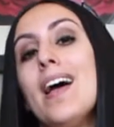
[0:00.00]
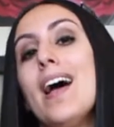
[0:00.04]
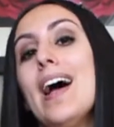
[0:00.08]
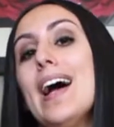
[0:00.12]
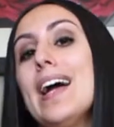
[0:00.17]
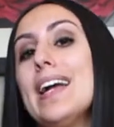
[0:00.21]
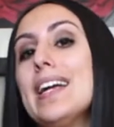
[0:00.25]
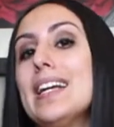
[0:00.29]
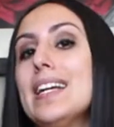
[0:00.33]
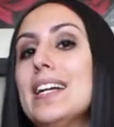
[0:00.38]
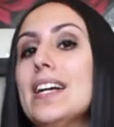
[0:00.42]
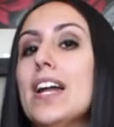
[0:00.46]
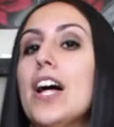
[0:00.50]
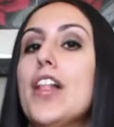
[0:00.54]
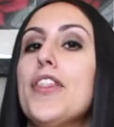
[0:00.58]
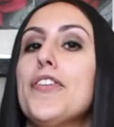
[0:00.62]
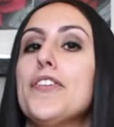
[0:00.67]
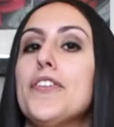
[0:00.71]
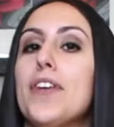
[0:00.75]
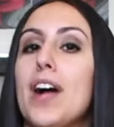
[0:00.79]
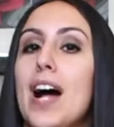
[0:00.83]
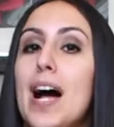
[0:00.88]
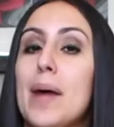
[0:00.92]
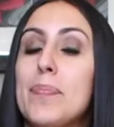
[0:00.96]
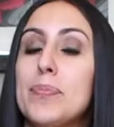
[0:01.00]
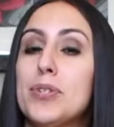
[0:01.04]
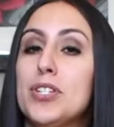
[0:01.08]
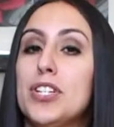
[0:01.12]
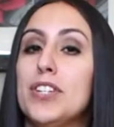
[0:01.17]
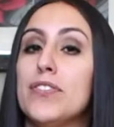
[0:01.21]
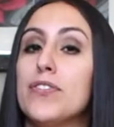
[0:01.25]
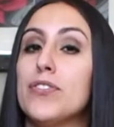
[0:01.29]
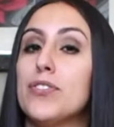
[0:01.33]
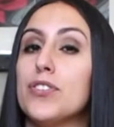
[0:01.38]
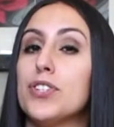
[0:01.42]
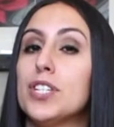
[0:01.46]
Another
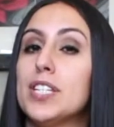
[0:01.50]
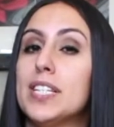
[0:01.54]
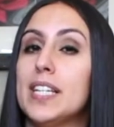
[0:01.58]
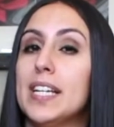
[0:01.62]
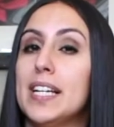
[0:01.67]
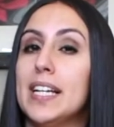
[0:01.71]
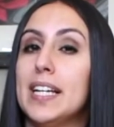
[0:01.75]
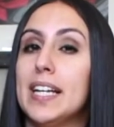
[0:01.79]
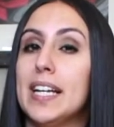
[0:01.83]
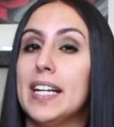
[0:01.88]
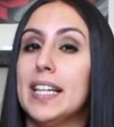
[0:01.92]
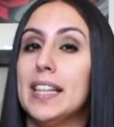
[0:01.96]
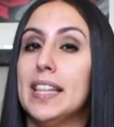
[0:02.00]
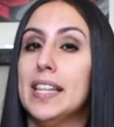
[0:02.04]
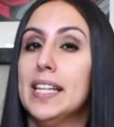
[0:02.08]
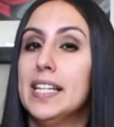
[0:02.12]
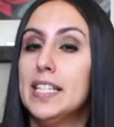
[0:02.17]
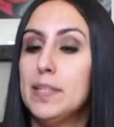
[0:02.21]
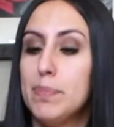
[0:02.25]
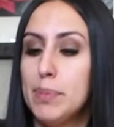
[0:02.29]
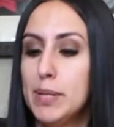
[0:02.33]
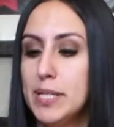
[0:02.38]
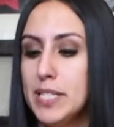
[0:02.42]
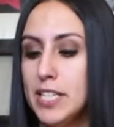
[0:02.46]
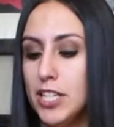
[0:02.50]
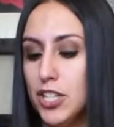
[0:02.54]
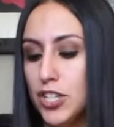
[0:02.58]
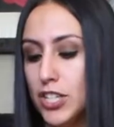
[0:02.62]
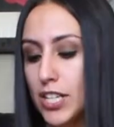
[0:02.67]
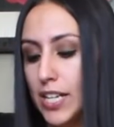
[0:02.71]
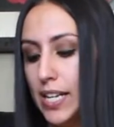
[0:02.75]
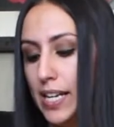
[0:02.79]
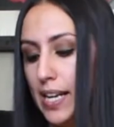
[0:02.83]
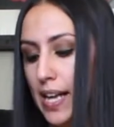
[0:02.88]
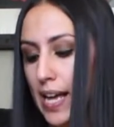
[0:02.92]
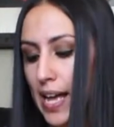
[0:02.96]
option for sitting in this
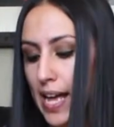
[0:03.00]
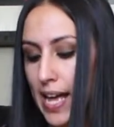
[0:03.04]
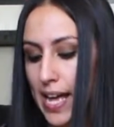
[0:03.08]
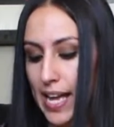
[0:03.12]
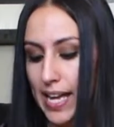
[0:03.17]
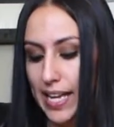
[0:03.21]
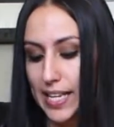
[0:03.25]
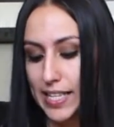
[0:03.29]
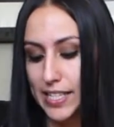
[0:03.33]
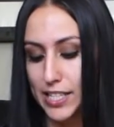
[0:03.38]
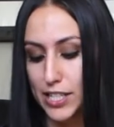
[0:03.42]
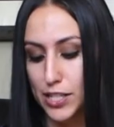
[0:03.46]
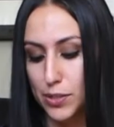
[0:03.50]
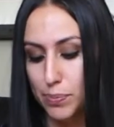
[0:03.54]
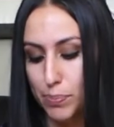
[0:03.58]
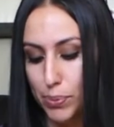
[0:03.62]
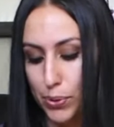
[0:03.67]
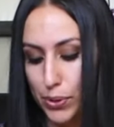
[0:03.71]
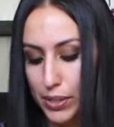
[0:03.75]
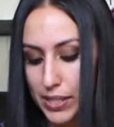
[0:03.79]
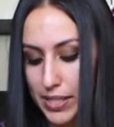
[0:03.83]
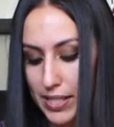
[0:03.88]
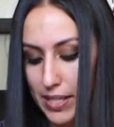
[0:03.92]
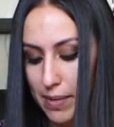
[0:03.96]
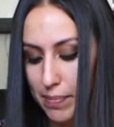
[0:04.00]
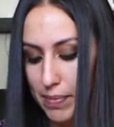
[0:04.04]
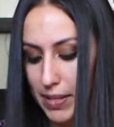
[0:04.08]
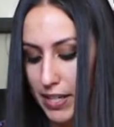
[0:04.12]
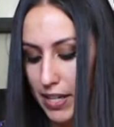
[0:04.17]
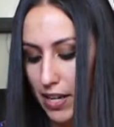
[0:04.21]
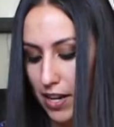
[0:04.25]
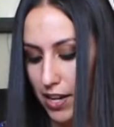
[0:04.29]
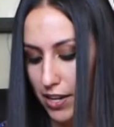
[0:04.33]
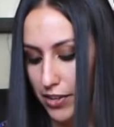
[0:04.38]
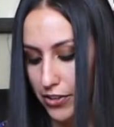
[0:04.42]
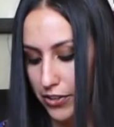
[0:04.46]
position is to put something
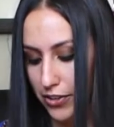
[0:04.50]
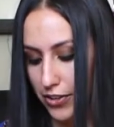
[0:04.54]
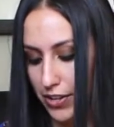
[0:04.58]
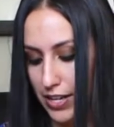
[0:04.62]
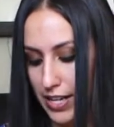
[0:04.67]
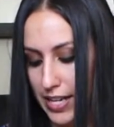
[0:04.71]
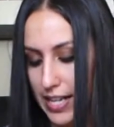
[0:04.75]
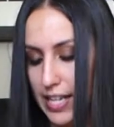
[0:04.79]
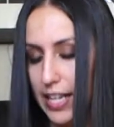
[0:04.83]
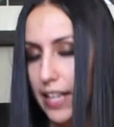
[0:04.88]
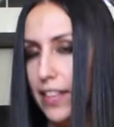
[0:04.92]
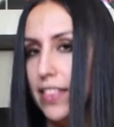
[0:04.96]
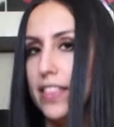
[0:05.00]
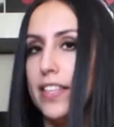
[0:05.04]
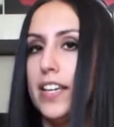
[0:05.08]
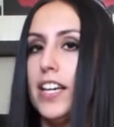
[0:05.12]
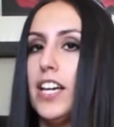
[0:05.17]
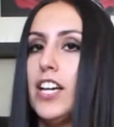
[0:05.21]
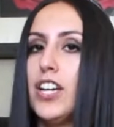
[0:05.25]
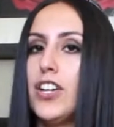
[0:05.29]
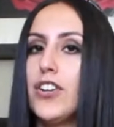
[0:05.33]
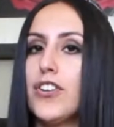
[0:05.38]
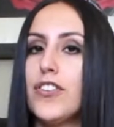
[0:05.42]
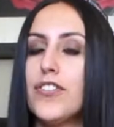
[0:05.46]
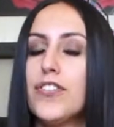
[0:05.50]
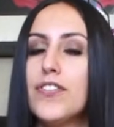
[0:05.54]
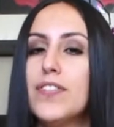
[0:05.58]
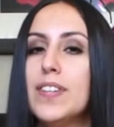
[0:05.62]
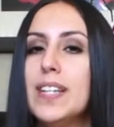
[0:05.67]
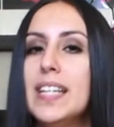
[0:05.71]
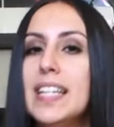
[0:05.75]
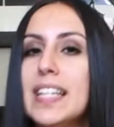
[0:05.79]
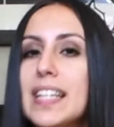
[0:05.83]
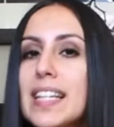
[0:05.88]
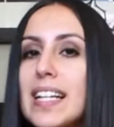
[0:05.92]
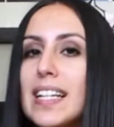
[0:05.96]
underneath your
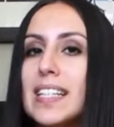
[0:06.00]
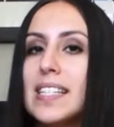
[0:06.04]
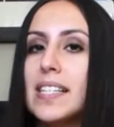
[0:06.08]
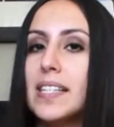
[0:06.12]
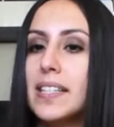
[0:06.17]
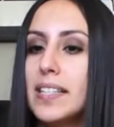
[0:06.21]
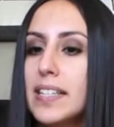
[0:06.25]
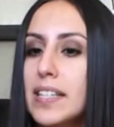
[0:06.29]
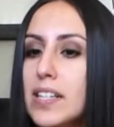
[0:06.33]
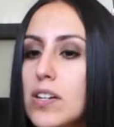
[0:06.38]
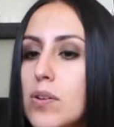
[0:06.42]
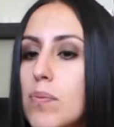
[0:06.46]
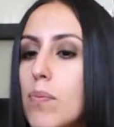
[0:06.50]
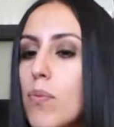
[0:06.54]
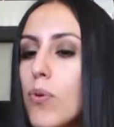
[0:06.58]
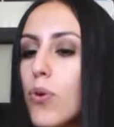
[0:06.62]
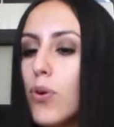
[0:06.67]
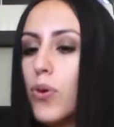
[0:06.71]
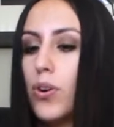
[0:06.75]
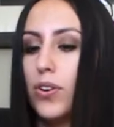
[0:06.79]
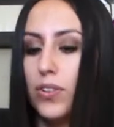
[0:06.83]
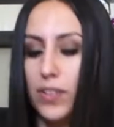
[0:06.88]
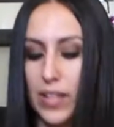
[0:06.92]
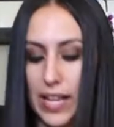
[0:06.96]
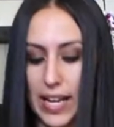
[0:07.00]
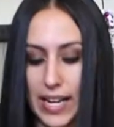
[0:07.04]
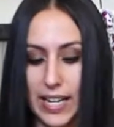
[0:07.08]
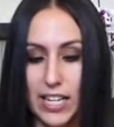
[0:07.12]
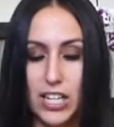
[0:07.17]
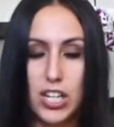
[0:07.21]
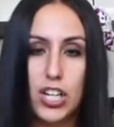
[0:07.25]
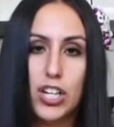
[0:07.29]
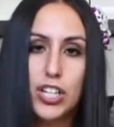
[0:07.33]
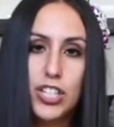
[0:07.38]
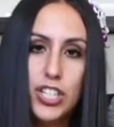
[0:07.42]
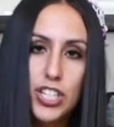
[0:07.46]
feet that's a little more like
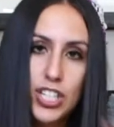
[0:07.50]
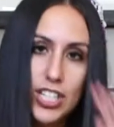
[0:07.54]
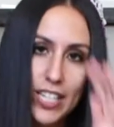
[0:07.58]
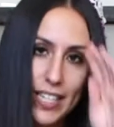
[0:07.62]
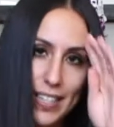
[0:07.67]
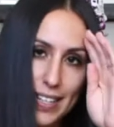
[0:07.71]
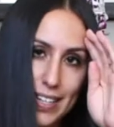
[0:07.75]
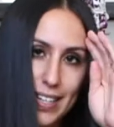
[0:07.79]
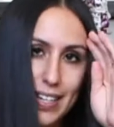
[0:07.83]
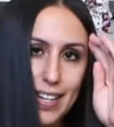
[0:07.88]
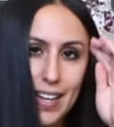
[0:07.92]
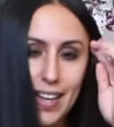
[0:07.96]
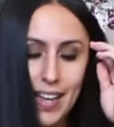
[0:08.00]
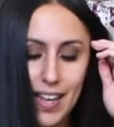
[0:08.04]
cushy.